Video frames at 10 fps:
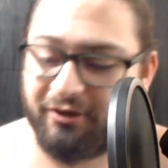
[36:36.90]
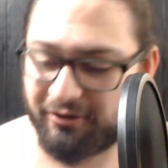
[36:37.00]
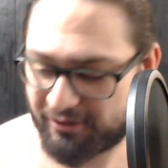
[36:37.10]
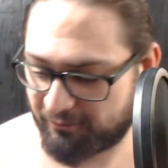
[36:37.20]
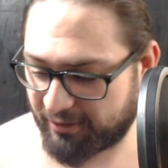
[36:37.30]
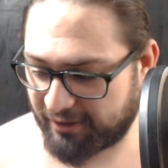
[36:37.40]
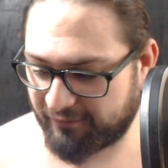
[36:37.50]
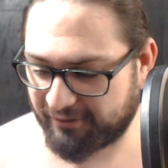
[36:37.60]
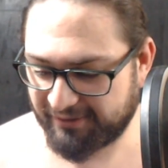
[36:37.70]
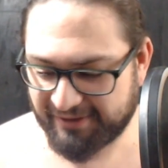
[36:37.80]
or
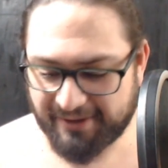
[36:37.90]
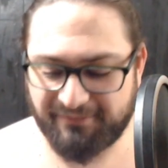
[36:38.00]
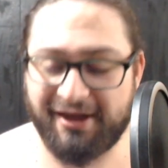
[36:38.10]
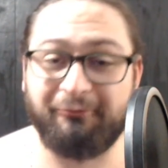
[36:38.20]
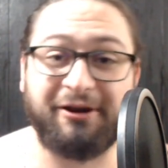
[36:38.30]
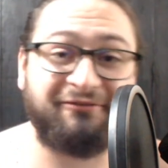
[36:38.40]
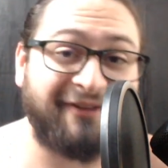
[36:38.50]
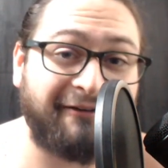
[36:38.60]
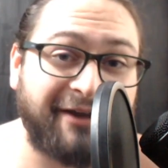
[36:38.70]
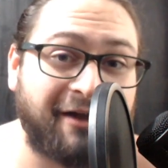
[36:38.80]
whatever. And then when he
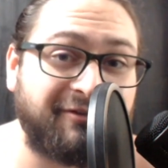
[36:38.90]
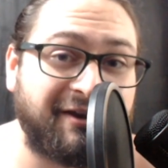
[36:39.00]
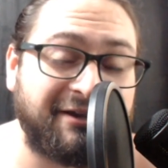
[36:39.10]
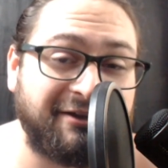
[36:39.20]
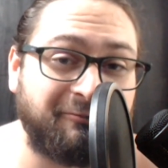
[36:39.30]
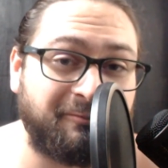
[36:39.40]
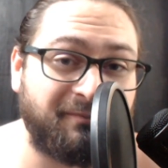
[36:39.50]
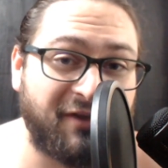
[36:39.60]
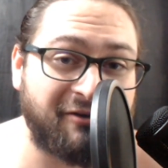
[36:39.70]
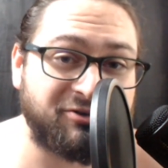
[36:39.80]
found out that
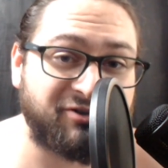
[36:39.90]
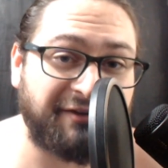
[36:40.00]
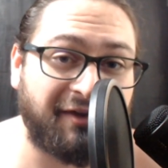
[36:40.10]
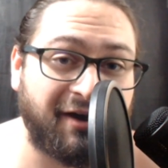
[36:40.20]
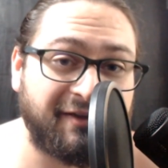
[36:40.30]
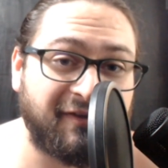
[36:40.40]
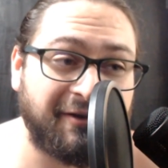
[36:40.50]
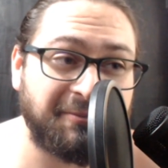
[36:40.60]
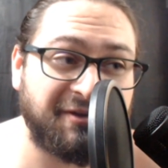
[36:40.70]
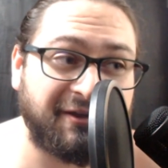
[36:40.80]
they were trying to hunt
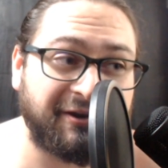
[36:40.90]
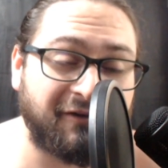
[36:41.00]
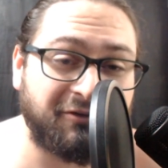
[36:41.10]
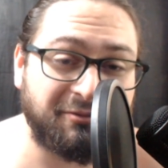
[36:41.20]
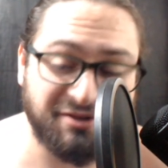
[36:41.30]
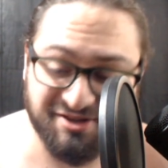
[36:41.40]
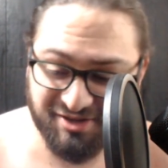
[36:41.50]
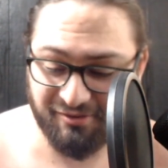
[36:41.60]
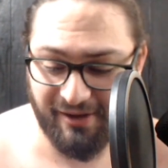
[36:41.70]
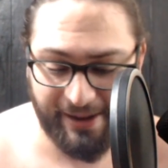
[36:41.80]
him and they covered him in this
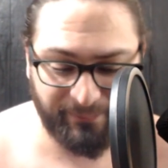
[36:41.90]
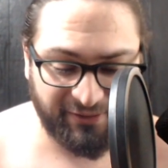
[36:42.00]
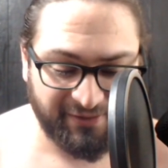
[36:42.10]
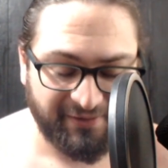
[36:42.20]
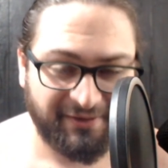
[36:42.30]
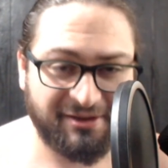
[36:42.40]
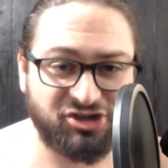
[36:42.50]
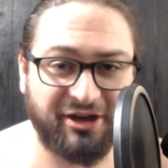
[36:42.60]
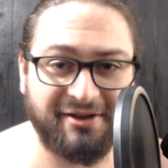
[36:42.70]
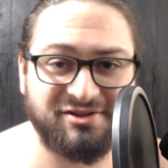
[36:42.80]
crap, he
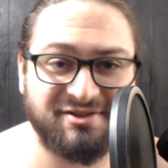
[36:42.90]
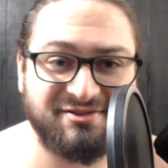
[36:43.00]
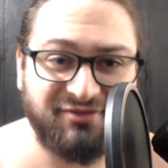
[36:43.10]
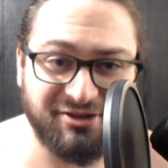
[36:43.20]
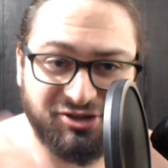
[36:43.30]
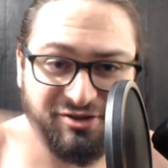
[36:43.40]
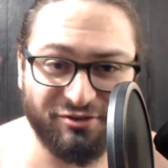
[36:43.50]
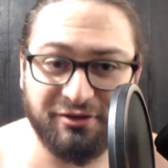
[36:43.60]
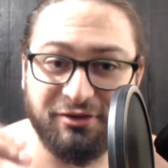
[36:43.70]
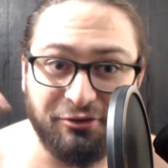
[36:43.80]
changed his vision to
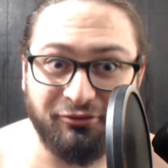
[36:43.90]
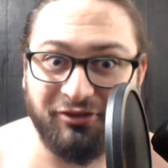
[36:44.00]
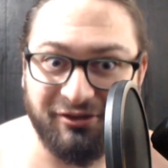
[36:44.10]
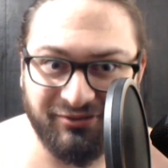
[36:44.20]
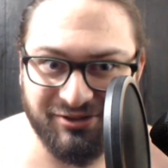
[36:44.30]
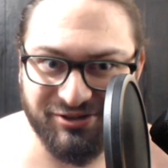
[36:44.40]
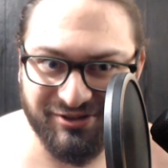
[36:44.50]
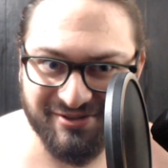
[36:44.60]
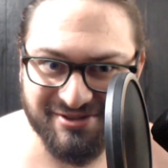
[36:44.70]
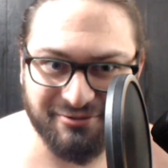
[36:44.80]
a UV
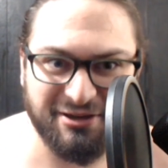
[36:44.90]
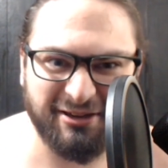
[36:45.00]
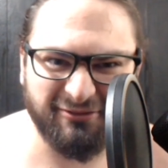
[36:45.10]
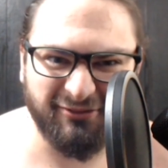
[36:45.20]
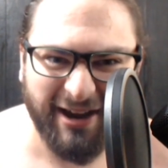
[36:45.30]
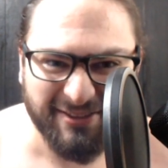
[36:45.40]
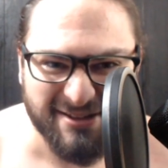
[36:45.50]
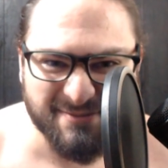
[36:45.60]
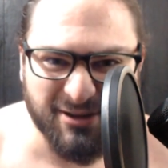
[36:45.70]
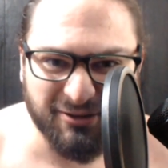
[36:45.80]
vision so he can find
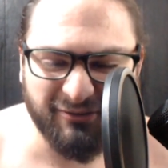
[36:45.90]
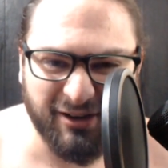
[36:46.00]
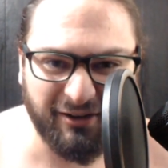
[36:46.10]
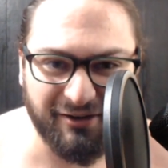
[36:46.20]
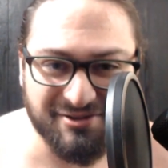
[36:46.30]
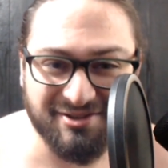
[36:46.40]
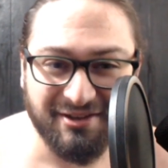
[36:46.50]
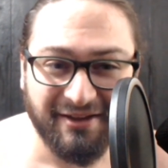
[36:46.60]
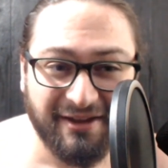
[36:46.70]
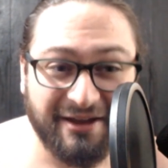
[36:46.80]
these motherfuckers.
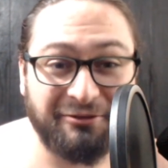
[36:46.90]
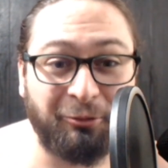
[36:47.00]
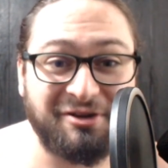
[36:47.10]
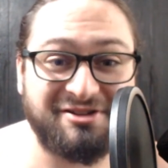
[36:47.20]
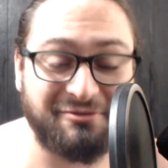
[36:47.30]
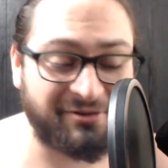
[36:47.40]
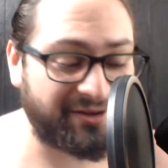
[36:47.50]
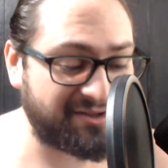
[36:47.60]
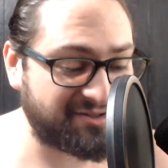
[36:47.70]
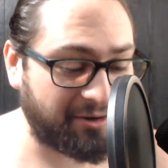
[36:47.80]
And then once he
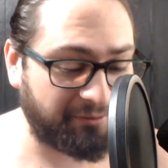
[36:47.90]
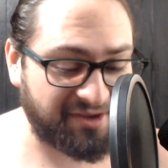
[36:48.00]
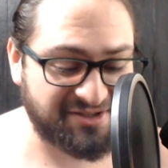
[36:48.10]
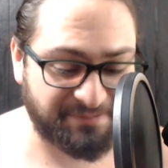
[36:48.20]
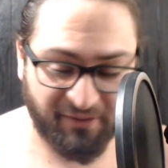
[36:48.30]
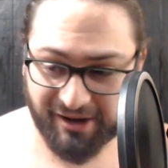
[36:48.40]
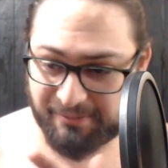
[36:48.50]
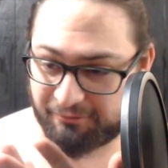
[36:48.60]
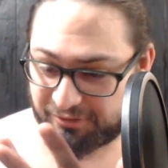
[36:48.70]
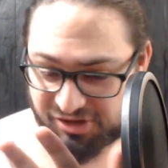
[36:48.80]
realized, oh, they sprayed me
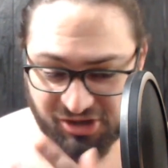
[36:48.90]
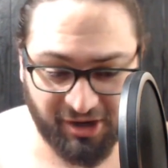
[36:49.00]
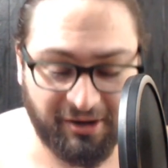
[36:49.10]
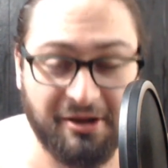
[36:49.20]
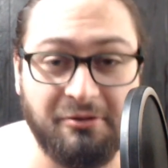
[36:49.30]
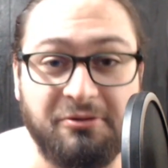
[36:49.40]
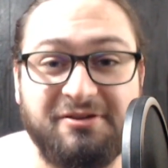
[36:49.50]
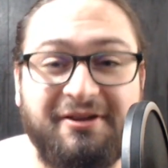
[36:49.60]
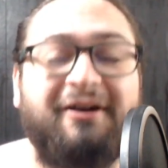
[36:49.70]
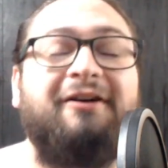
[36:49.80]
with shit. In
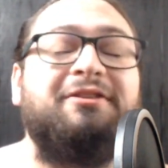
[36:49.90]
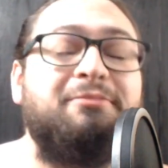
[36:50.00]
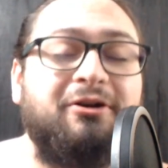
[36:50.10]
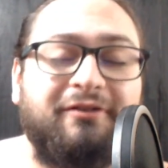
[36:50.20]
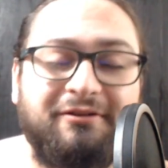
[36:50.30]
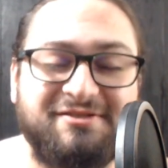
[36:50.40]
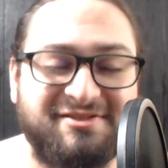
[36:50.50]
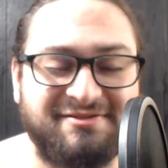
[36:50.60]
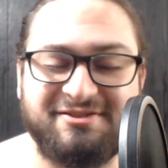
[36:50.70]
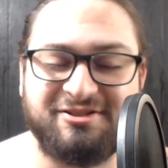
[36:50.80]
the movie, he was
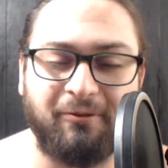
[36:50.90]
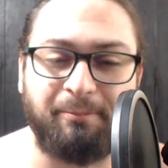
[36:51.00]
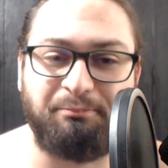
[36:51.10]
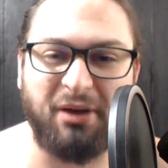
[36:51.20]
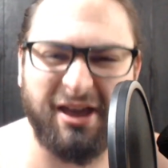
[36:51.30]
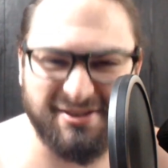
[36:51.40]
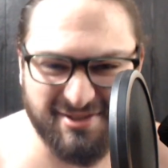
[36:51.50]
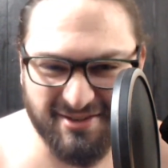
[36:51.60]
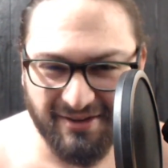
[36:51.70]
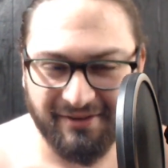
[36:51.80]
so
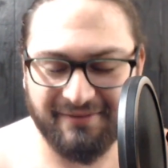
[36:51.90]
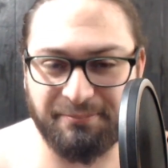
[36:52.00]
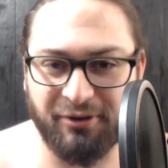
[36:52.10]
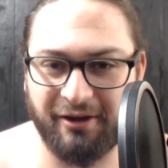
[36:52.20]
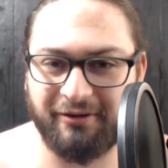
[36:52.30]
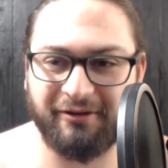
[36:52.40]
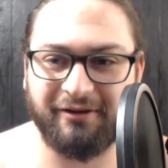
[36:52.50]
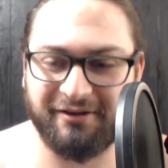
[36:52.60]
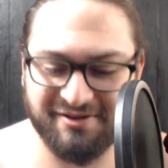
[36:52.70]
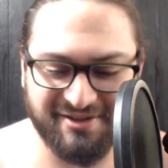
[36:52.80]
pissed, the Predator.
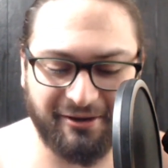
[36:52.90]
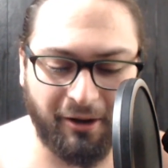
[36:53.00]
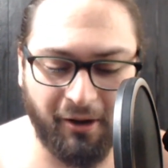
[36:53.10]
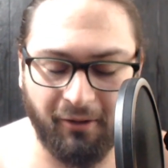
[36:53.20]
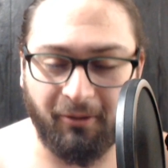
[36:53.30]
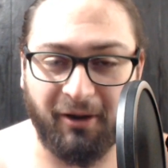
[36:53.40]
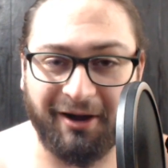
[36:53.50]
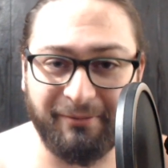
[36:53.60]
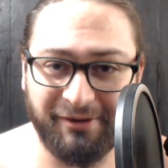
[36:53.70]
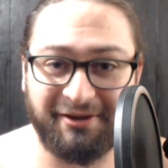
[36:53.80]
And he's like, oh,
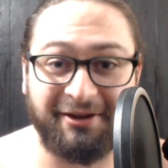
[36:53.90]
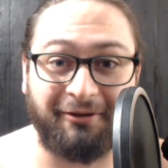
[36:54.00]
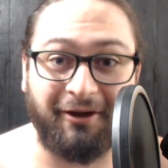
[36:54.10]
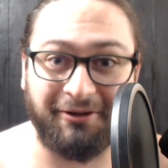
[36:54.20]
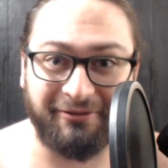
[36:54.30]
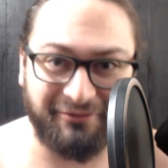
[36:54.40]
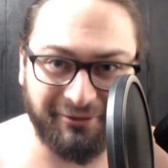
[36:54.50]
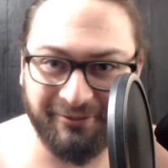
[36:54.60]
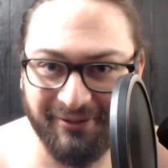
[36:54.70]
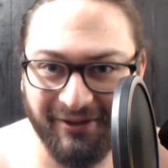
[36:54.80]
I'm going to kill all of you.
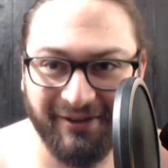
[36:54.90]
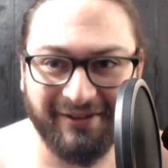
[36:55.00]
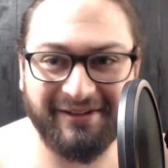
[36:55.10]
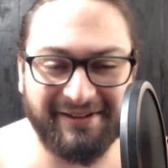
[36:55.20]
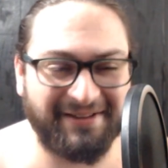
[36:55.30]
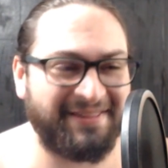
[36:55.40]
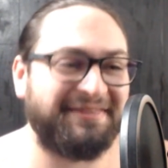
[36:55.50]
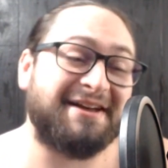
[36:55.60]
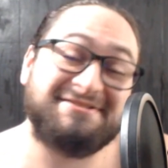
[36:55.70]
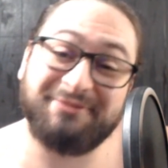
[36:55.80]
And
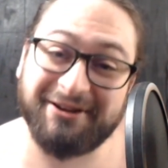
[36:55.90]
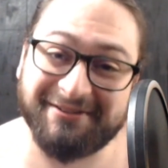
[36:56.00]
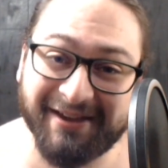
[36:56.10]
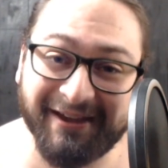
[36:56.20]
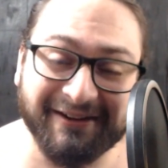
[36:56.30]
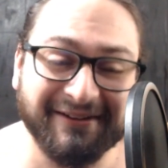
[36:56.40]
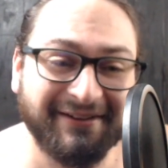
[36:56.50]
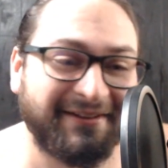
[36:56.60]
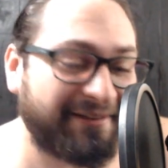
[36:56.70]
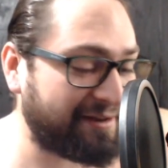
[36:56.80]
that's what he did.
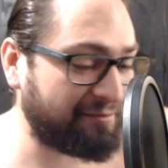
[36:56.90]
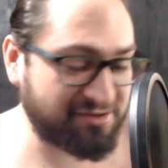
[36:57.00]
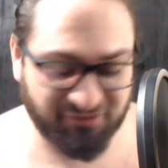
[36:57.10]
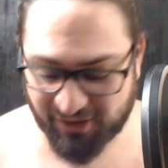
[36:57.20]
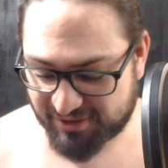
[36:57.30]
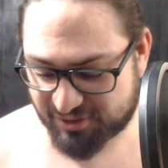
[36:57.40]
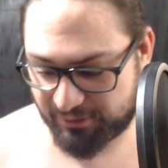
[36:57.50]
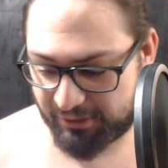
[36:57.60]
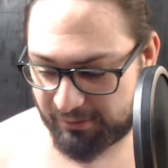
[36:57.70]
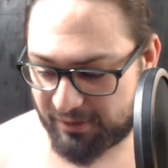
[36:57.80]
And it was fun. It's a
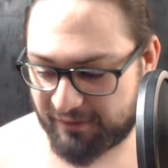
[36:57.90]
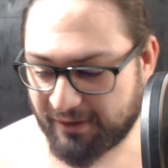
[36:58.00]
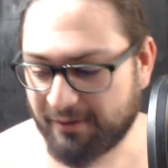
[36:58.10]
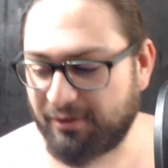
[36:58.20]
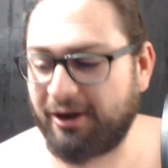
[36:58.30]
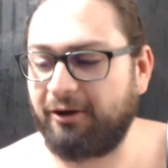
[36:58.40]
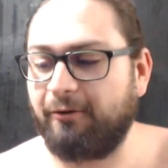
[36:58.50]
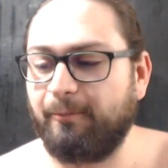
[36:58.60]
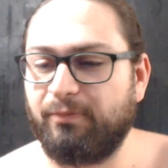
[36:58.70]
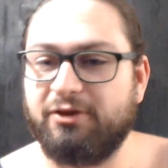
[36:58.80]
really good movie. But anywho,
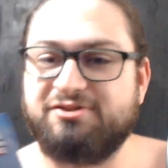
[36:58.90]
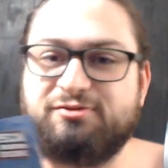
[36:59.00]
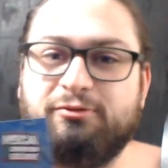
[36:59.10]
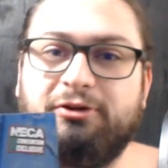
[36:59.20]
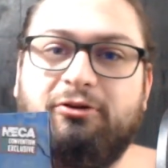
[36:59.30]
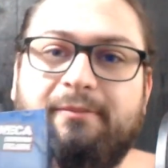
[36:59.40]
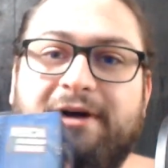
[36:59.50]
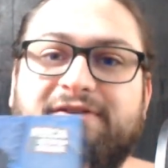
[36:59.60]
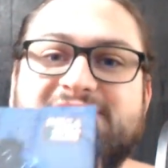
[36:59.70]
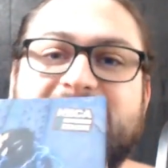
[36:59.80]
here's what's really cool
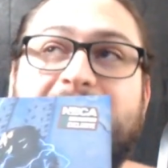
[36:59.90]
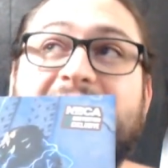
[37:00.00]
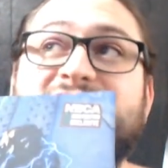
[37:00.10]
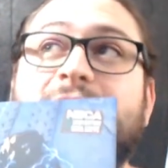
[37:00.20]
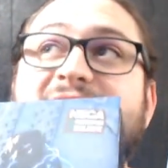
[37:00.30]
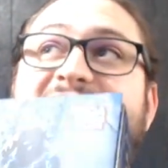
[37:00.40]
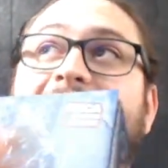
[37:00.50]
about this. The box opens up,